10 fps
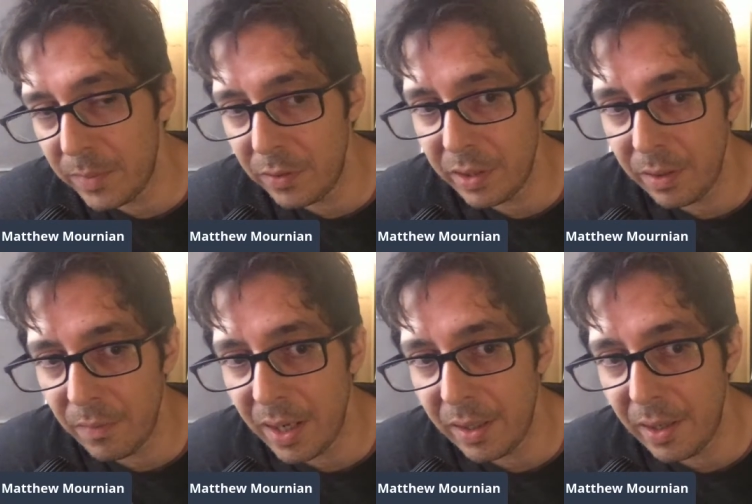community
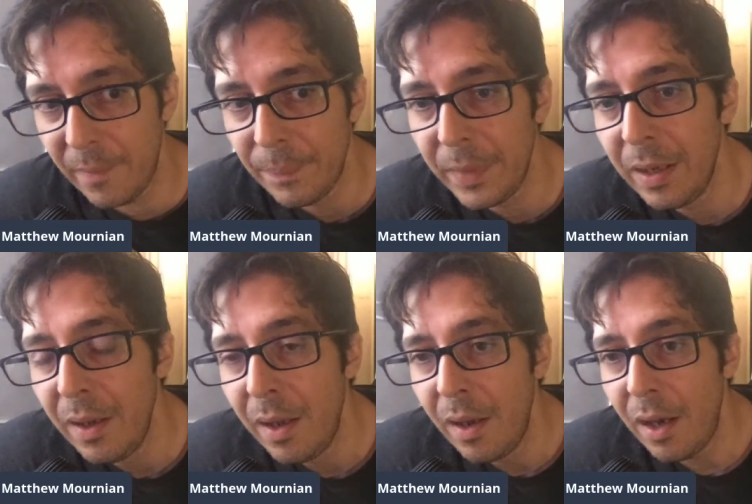right
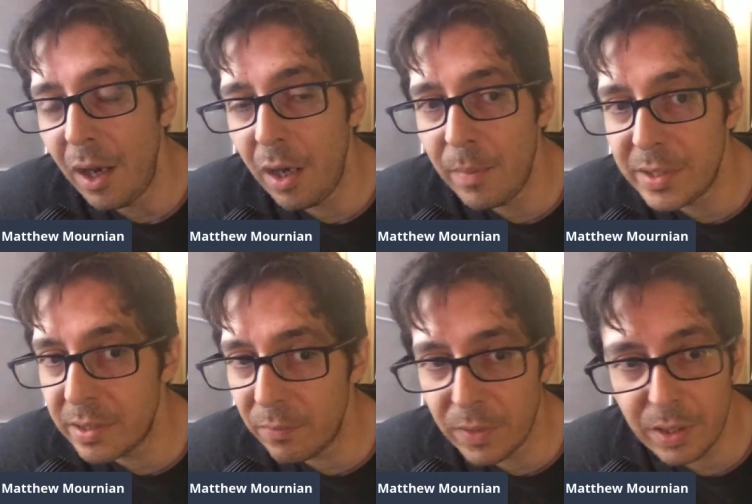now. It's
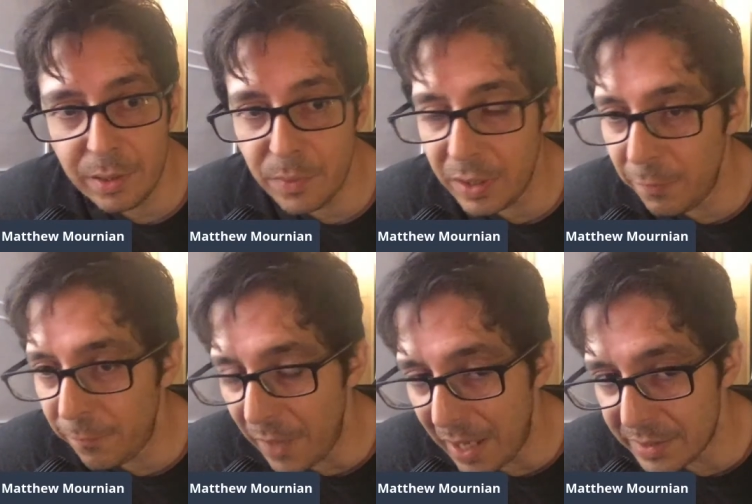a really, really
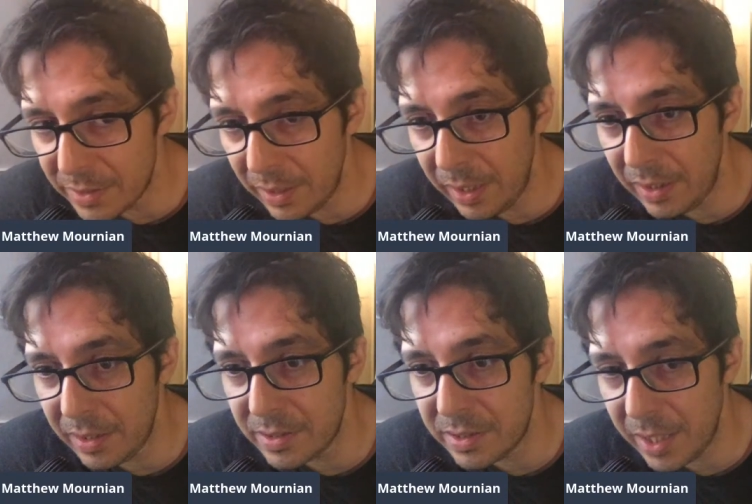
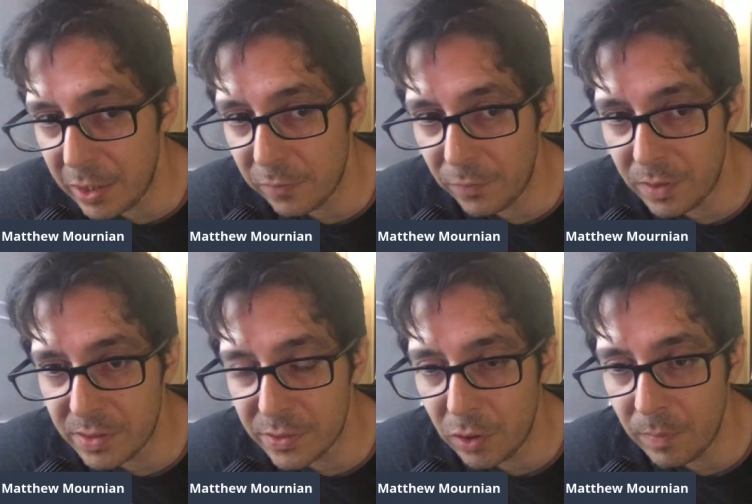fascinating stage for
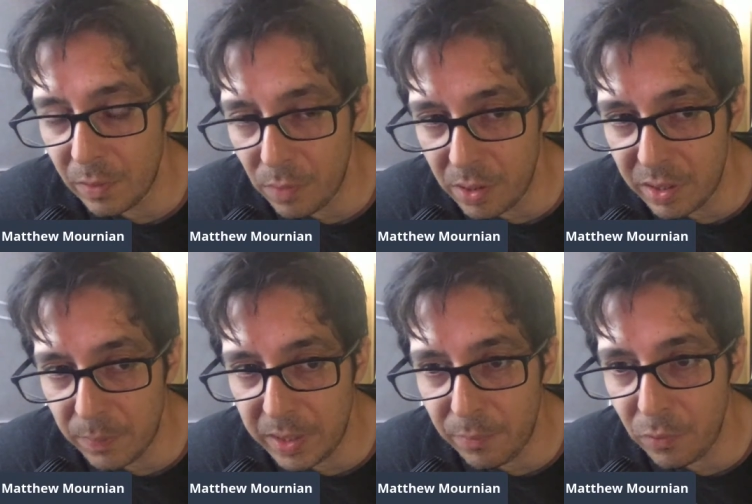discernment. One of the
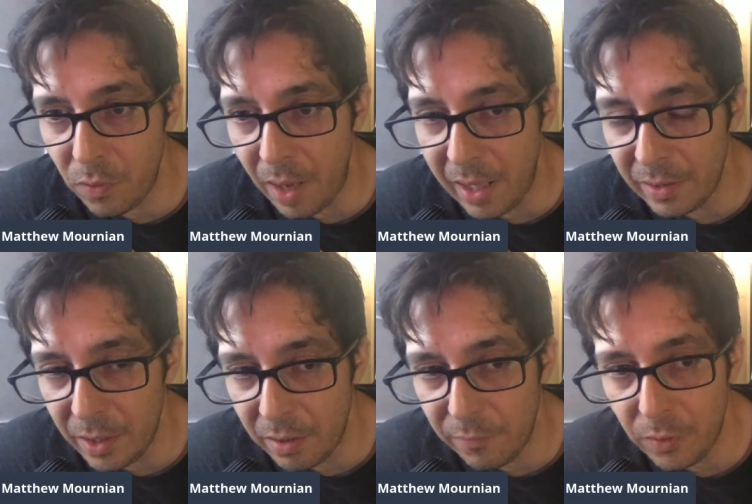people who I
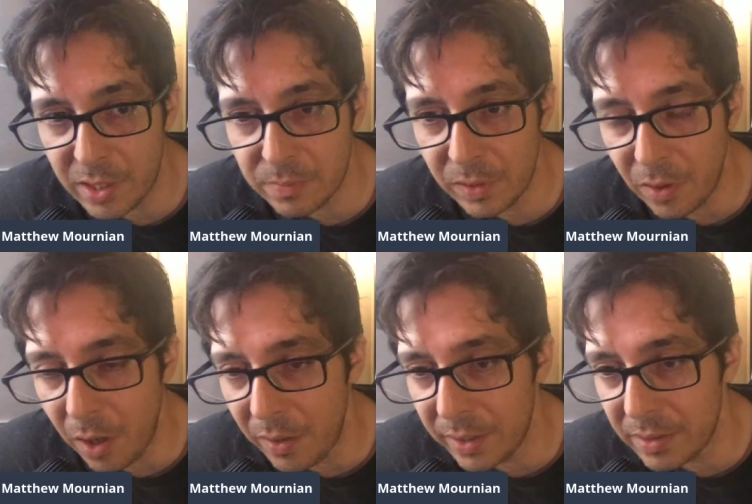love, who has been
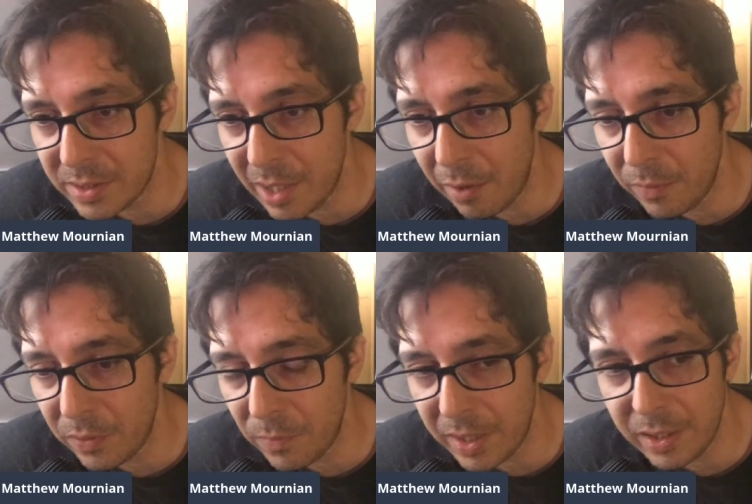calling this out
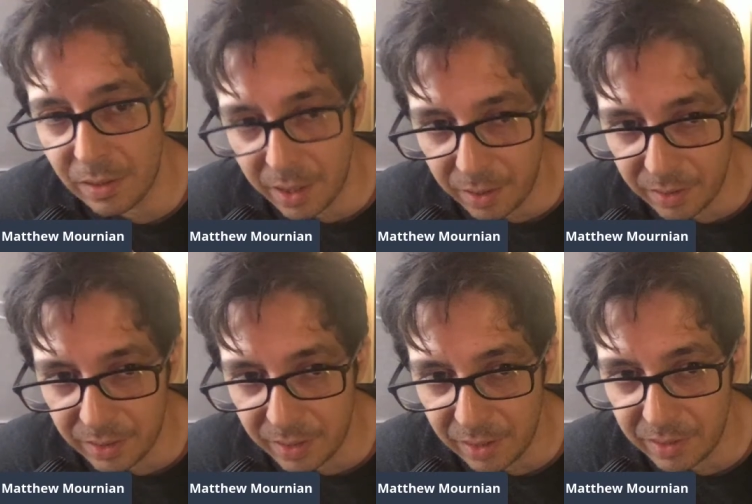with
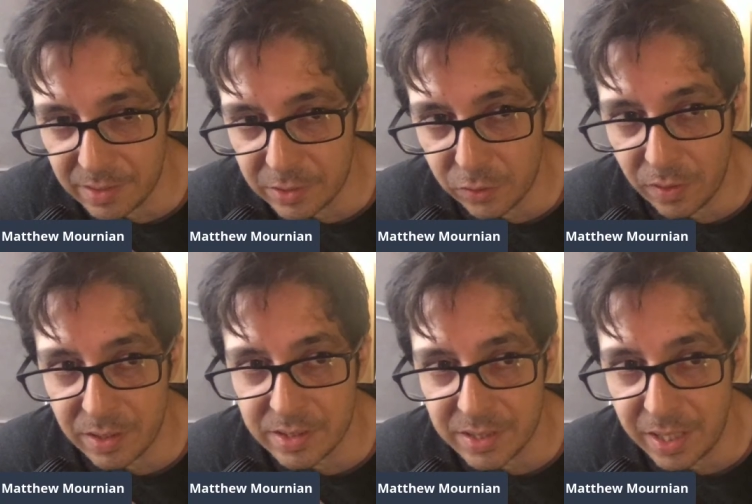regularity lately, is
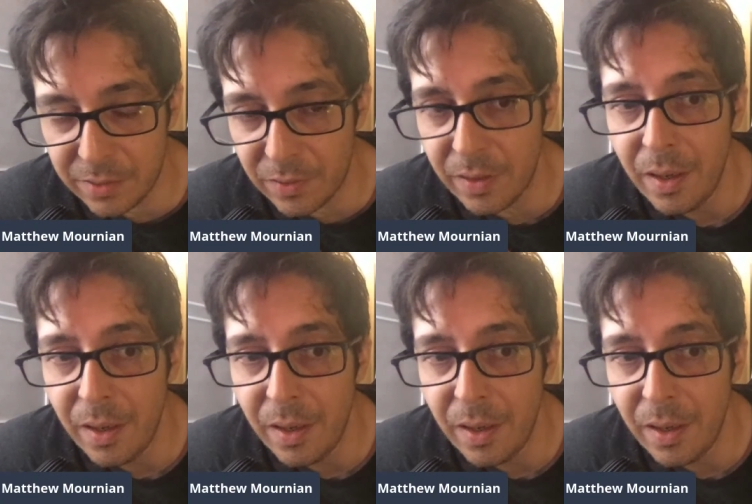Jordan Sather.